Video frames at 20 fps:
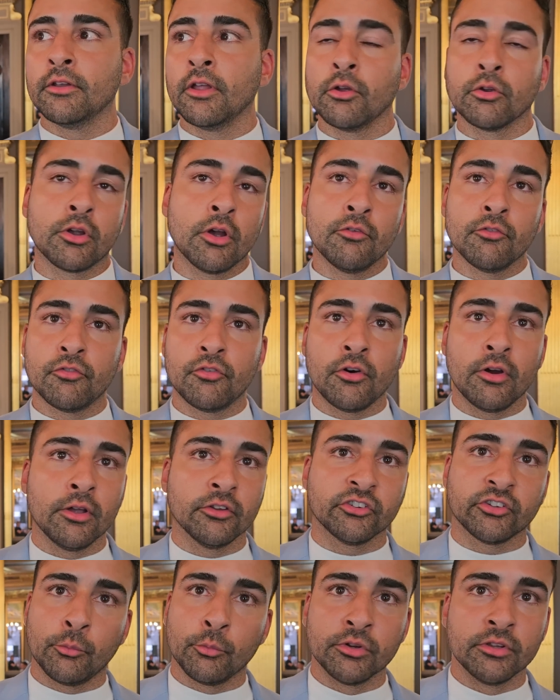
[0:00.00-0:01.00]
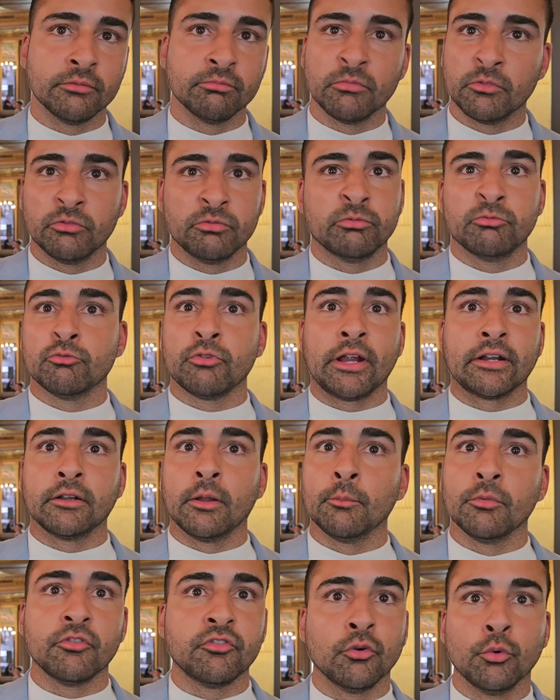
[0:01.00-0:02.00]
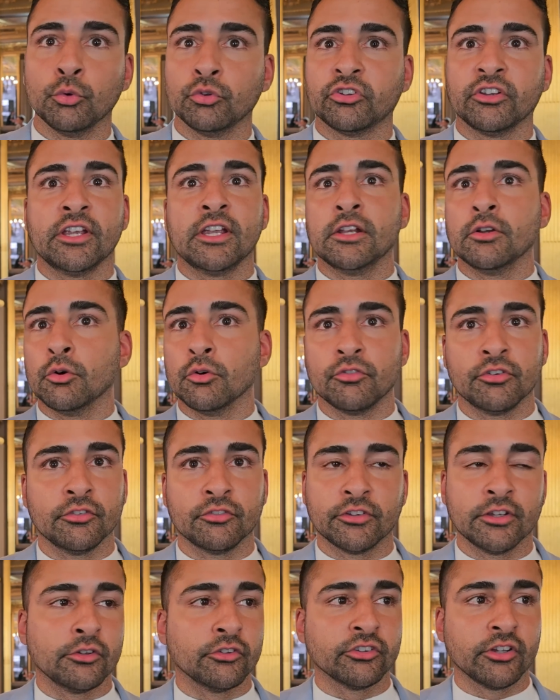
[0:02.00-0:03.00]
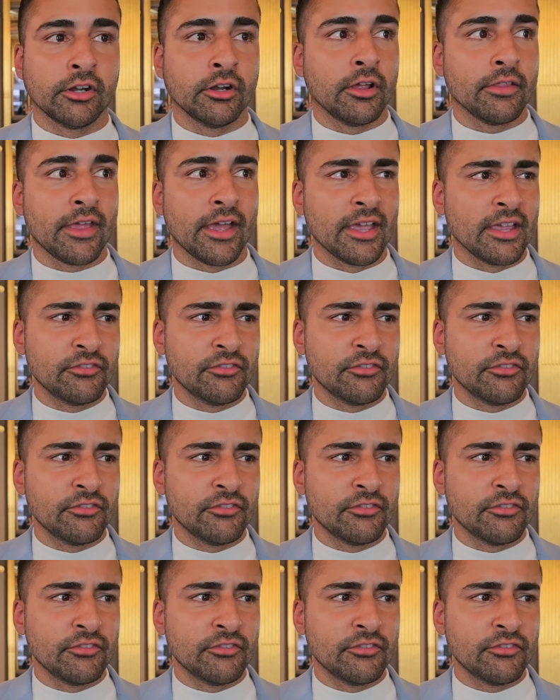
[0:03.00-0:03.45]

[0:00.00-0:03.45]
go and fight someone in rank number 14 or 15 or something like that?